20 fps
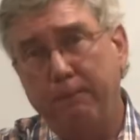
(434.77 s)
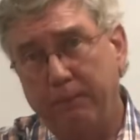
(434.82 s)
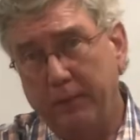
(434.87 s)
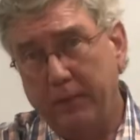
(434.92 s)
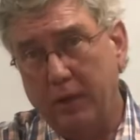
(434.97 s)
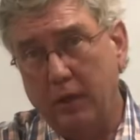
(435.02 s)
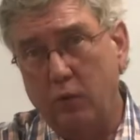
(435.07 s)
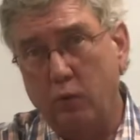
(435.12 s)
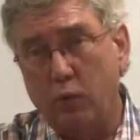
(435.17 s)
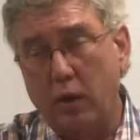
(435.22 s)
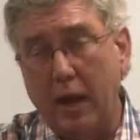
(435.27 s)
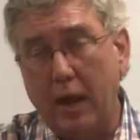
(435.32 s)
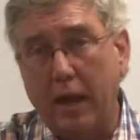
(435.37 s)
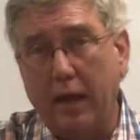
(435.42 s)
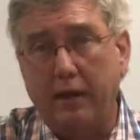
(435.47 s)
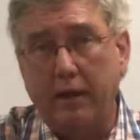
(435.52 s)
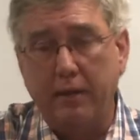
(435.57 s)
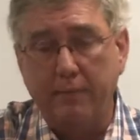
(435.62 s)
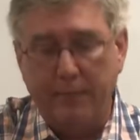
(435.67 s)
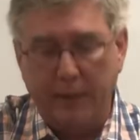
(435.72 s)
in
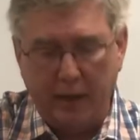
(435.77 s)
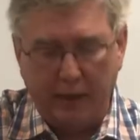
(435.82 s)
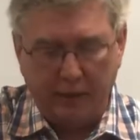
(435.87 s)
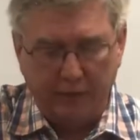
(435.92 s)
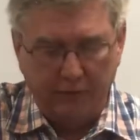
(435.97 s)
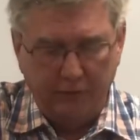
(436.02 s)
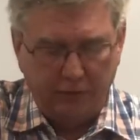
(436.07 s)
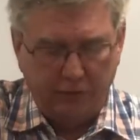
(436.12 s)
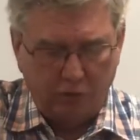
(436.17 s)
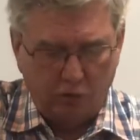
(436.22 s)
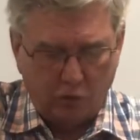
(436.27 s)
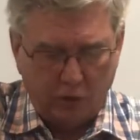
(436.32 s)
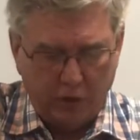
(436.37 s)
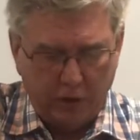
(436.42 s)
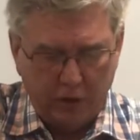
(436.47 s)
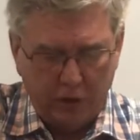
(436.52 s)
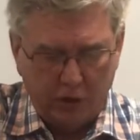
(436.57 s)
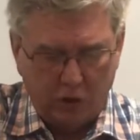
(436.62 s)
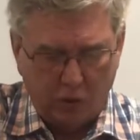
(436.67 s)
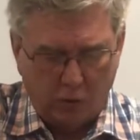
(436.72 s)
reality making the
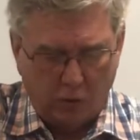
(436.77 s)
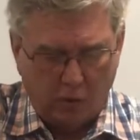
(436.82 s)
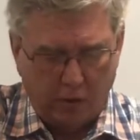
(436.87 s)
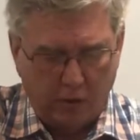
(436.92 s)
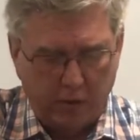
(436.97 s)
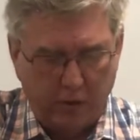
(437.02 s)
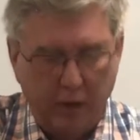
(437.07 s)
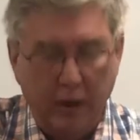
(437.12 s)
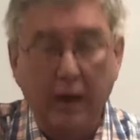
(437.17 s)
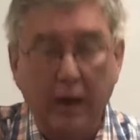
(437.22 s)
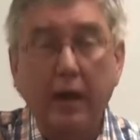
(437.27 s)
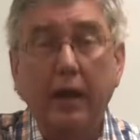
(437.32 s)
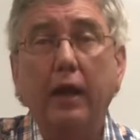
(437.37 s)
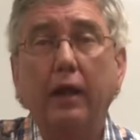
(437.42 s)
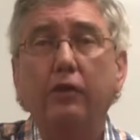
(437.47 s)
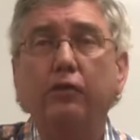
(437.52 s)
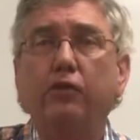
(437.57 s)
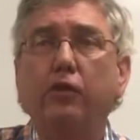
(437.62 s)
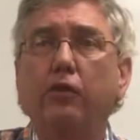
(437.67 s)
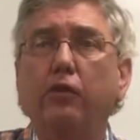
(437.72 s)
string shorter, and
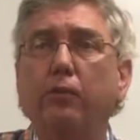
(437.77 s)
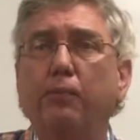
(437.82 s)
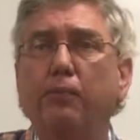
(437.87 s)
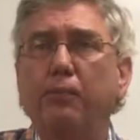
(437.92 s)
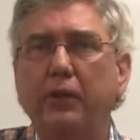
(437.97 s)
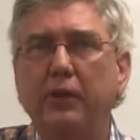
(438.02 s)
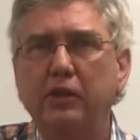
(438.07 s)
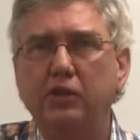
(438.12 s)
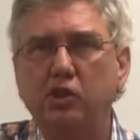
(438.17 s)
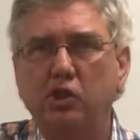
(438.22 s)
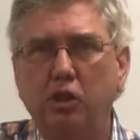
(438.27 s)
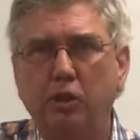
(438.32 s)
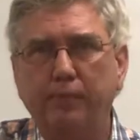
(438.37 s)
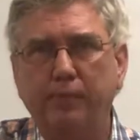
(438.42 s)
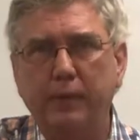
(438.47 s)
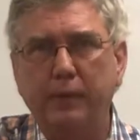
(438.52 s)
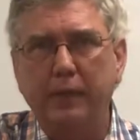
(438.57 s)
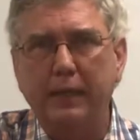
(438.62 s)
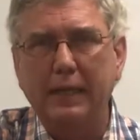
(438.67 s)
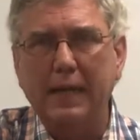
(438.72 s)
so the pitch should
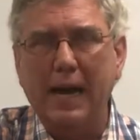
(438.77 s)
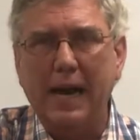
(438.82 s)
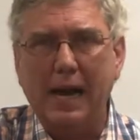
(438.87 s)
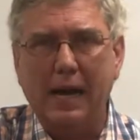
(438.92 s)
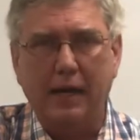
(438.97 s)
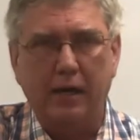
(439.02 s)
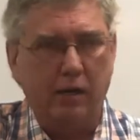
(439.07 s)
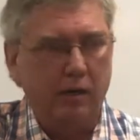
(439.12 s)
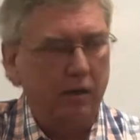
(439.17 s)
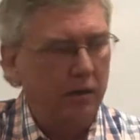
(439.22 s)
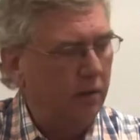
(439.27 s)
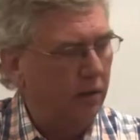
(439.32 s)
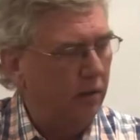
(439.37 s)
be higher.